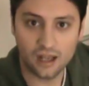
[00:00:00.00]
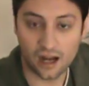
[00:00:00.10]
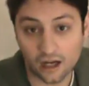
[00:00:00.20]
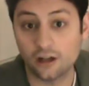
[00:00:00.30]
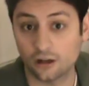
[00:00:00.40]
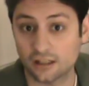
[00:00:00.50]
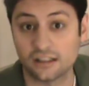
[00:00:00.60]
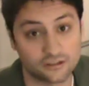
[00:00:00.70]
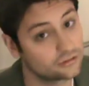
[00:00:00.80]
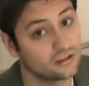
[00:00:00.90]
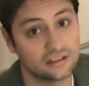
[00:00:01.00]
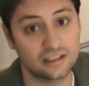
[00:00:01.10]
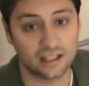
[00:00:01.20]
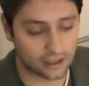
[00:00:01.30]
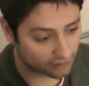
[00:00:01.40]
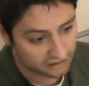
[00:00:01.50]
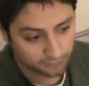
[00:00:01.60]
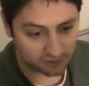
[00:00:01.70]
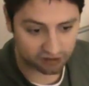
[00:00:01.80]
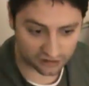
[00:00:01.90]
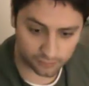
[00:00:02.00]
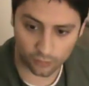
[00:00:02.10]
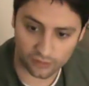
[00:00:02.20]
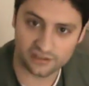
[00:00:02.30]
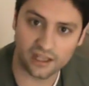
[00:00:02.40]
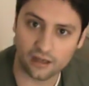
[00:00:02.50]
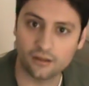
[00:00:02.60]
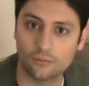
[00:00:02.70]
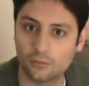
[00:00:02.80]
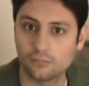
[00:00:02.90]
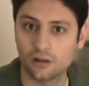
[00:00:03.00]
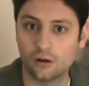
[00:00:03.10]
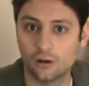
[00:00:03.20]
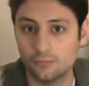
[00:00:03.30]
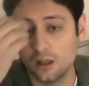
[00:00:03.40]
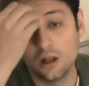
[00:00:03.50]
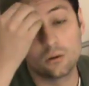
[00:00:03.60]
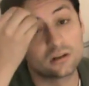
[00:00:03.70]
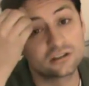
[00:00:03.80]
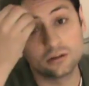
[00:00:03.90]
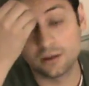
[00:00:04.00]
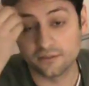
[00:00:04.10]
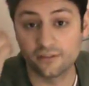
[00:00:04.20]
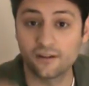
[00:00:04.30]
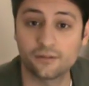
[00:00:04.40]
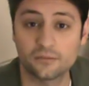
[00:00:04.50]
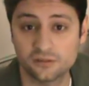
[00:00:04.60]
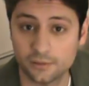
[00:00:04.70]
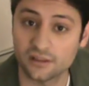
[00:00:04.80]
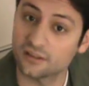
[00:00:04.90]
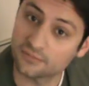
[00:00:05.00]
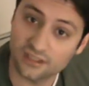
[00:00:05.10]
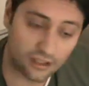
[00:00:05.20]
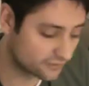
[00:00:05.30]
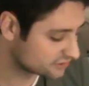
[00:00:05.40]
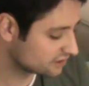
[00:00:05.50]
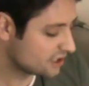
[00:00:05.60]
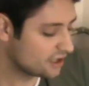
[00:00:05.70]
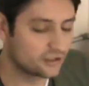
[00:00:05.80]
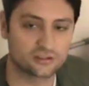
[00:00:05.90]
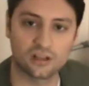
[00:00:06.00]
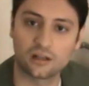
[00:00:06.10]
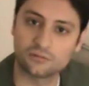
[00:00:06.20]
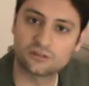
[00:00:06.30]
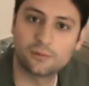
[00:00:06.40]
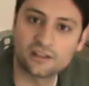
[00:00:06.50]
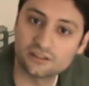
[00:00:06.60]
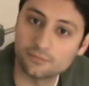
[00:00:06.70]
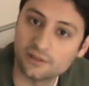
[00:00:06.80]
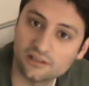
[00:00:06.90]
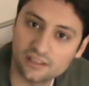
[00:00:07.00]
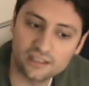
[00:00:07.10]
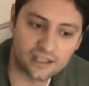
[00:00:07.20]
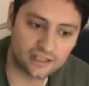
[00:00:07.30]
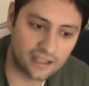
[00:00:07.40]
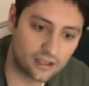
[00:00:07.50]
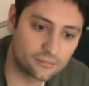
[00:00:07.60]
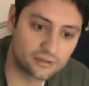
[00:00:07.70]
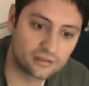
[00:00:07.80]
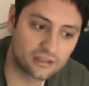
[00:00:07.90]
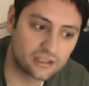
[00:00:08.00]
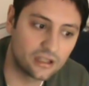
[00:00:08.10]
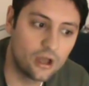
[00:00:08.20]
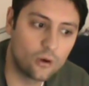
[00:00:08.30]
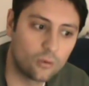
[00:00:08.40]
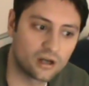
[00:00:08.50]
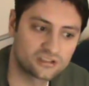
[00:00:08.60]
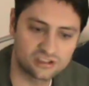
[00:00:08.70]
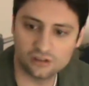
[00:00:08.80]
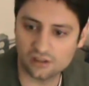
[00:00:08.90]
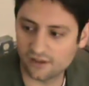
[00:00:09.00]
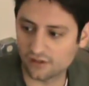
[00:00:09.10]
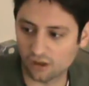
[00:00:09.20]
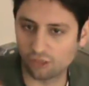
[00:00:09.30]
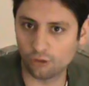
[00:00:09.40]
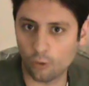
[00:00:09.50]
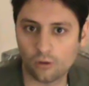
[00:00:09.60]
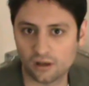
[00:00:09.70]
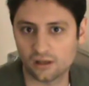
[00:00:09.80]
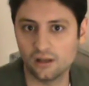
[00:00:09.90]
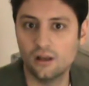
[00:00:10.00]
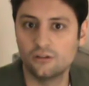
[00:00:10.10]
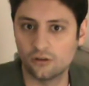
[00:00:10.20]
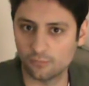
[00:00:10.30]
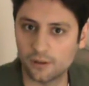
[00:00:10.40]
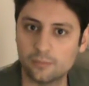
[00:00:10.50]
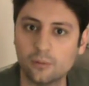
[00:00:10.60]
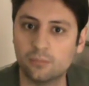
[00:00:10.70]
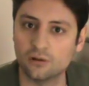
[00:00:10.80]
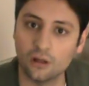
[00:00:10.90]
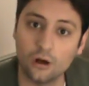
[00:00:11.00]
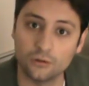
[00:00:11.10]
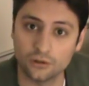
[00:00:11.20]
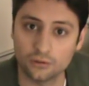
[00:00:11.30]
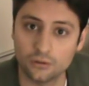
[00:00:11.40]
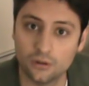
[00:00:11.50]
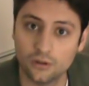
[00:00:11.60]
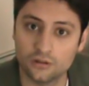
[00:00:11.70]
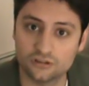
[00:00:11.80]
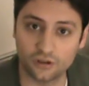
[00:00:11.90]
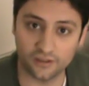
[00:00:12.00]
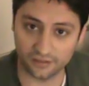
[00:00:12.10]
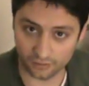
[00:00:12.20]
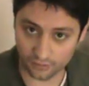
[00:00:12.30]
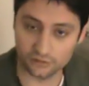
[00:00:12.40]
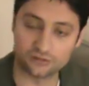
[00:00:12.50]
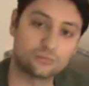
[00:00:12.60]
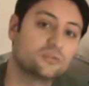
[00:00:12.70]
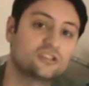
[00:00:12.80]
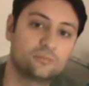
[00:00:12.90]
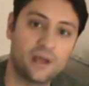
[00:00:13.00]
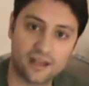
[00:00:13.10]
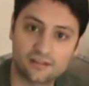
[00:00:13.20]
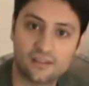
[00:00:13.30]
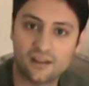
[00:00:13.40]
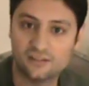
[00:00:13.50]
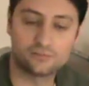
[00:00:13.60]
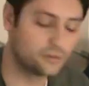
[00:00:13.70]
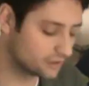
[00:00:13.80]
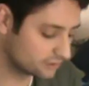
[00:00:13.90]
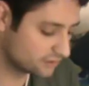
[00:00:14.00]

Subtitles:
hierarchy. It's really neat how each person's pouring down in the one below them while still being fed from the Spirit themselves. There's a lot of responsibility and accountability while still giving authority to the people below you, so that there's a respect that is built.